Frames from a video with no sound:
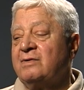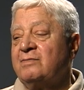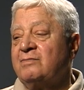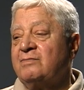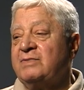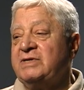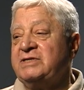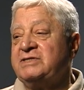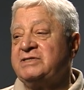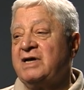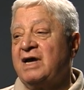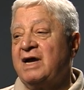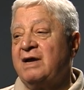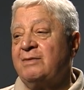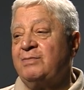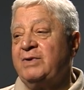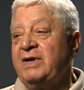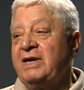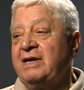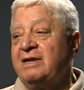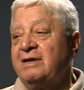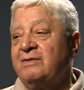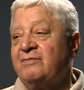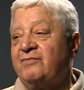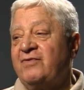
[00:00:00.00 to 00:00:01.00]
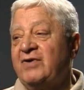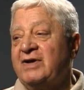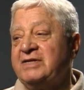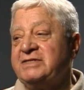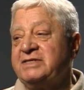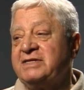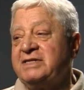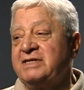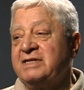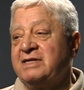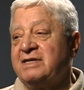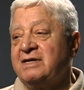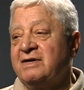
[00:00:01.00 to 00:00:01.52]
besides being the
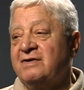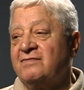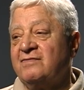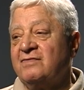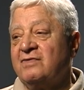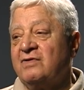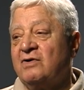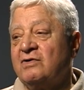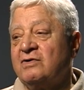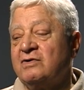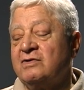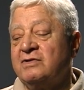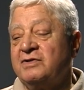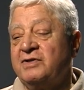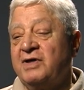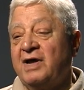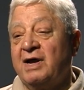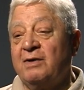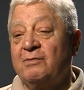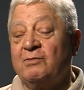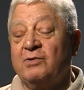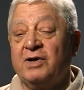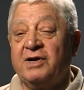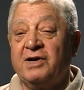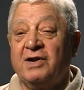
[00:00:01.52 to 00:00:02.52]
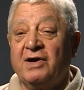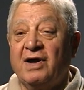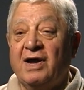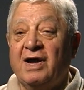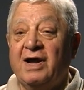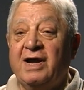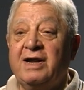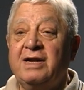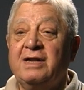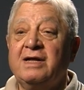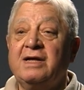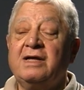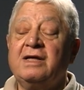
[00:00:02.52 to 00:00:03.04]
president of Local
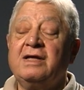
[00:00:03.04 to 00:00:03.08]
919,